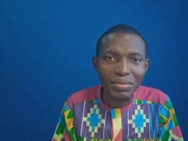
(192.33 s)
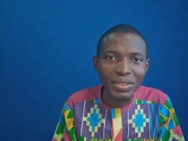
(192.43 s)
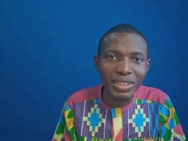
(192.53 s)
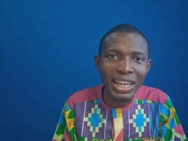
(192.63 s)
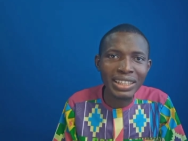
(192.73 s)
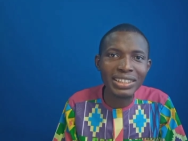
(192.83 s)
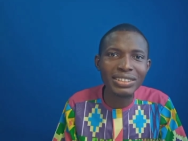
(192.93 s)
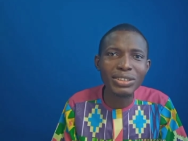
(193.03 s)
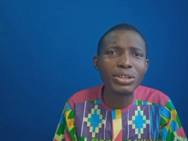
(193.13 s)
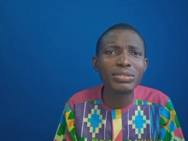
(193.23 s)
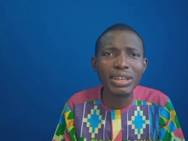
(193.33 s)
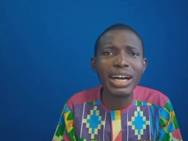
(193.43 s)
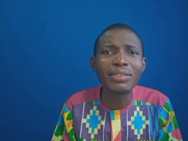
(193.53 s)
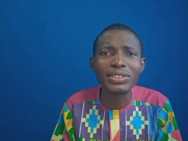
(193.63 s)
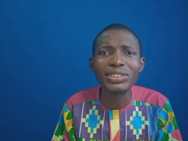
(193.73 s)
and then God having
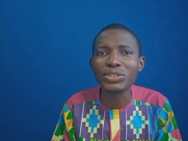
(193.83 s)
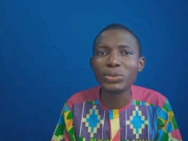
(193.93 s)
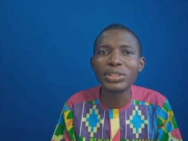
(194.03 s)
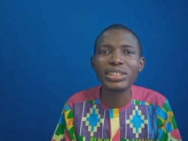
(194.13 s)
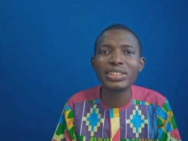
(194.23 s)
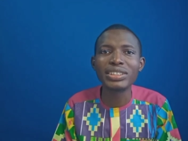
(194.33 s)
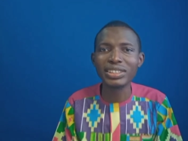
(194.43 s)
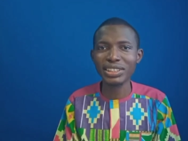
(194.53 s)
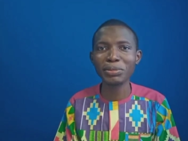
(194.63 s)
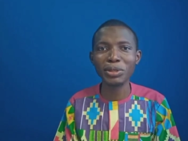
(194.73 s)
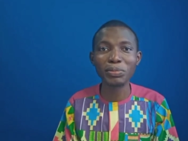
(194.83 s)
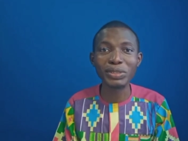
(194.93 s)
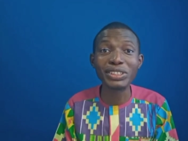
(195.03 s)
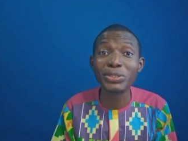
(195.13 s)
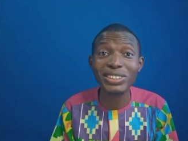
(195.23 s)
his way, it came up. It
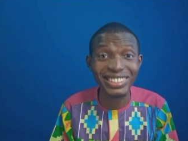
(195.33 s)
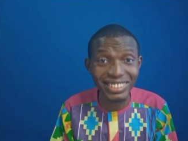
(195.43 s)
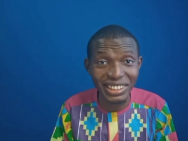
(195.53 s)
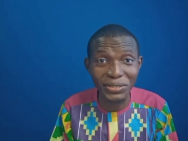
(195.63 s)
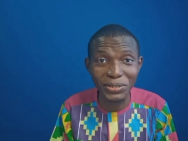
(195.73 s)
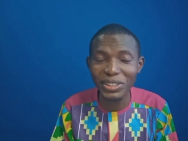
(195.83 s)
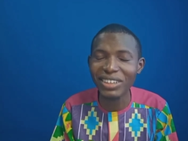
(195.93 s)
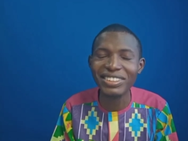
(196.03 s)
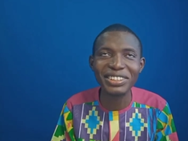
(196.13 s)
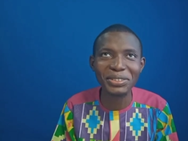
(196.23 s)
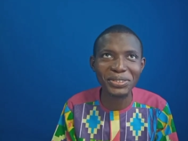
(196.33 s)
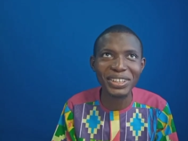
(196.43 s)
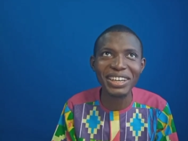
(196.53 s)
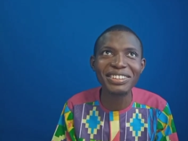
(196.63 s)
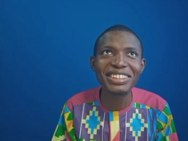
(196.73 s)
was stressful. I
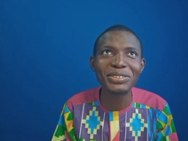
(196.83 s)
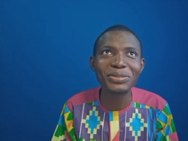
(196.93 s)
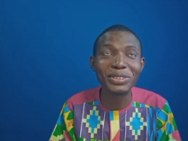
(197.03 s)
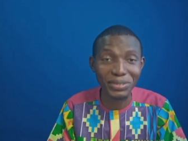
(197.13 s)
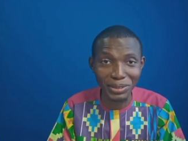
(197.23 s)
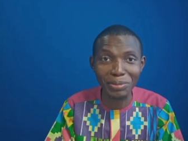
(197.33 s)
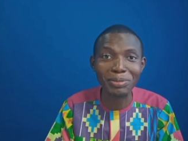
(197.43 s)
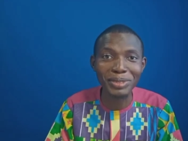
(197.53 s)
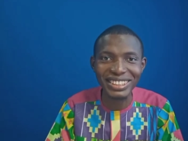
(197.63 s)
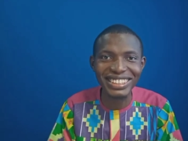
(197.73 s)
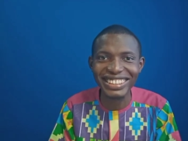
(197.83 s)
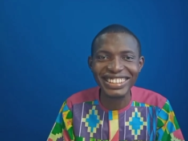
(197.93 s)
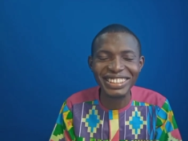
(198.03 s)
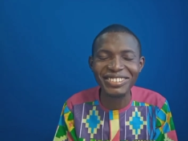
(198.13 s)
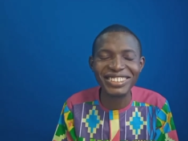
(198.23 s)
wanted to give up, basically.
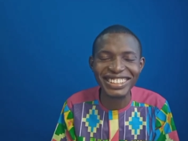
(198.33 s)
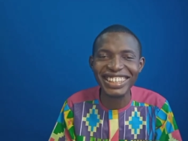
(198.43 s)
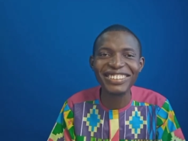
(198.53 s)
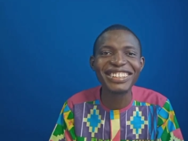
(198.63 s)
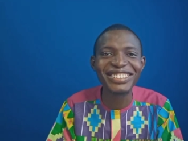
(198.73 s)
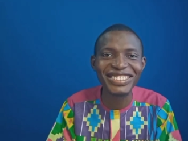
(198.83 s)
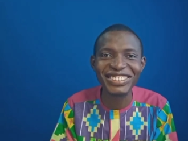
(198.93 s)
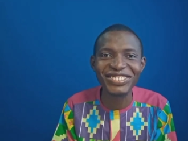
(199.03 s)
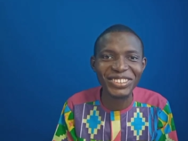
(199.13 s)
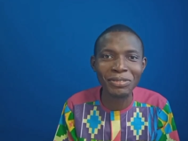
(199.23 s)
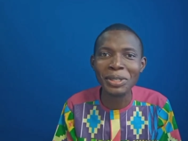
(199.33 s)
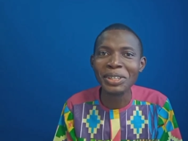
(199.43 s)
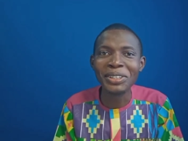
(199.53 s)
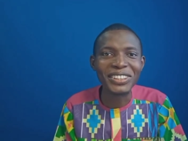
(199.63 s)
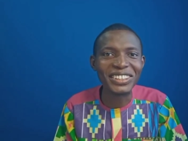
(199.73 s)
Then I wanted to give up,
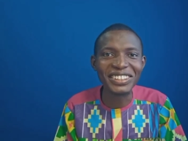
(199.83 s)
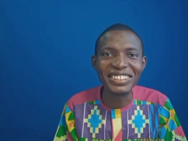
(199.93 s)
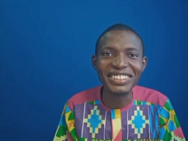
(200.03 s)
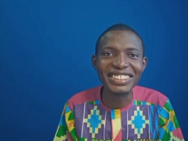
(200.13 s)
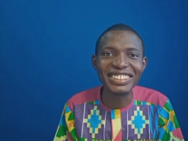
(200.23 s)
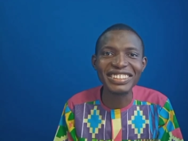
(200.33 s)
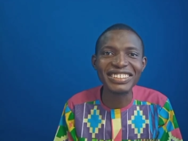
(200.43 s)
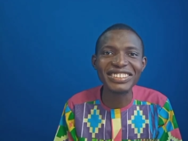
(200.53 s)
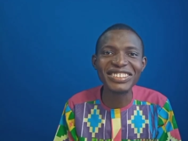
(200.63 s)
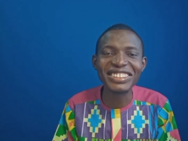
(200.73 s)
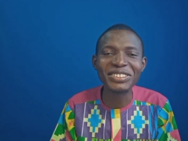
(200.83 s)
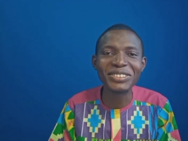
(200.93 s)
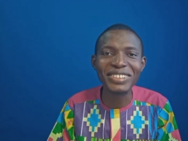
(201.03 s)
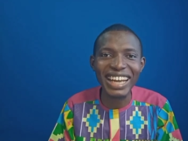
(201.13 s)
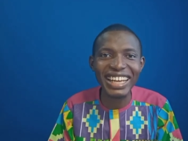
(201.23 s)
because you need to
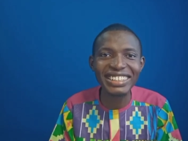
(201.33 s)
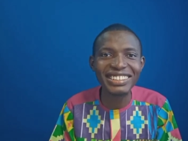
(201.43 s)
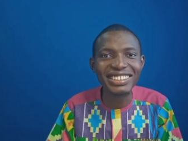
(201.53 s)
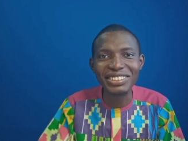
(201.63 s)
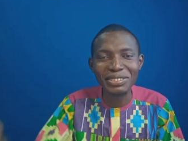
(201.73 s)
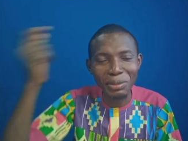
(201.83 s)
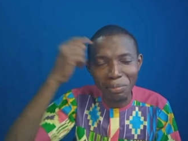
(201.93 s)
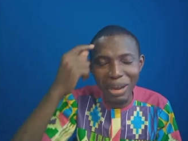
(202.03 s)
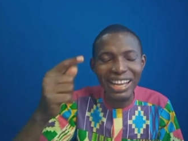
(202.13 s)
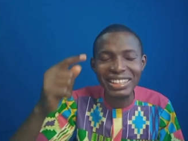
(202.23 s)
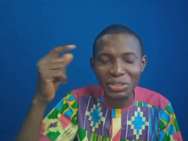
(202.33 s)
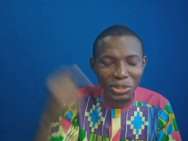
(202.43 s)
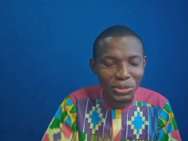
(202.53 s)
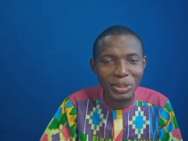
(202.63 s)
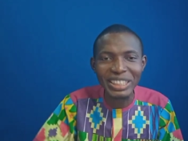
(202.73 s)
write your mind, your
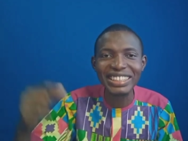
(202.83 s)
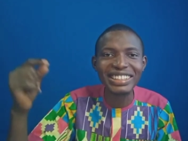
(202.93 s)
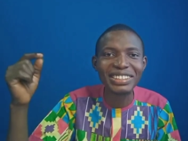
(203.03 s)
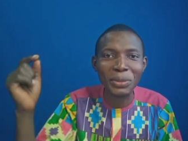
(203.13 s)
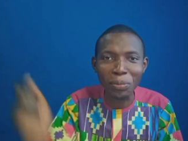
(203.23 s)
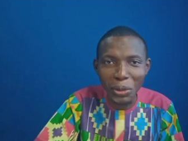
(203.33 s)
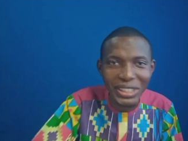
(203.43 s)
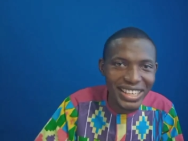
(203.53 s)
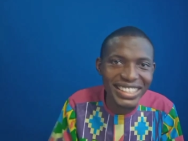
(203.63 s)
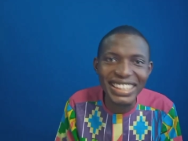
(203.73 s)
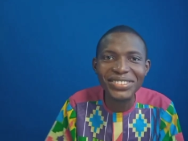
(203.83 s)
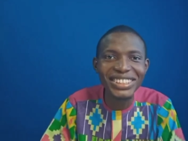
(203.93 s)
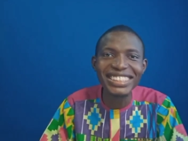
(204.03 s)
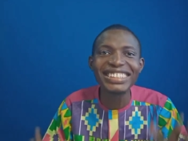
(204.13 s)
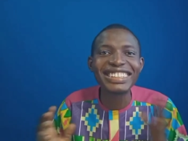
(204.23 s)
spirit, your body, everything
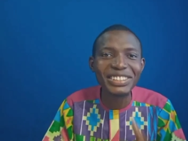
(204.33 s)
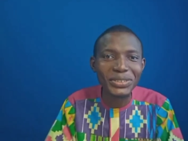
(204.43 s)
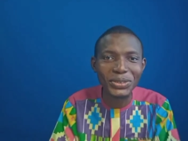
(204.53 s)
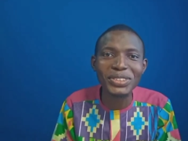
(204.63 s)
is into it.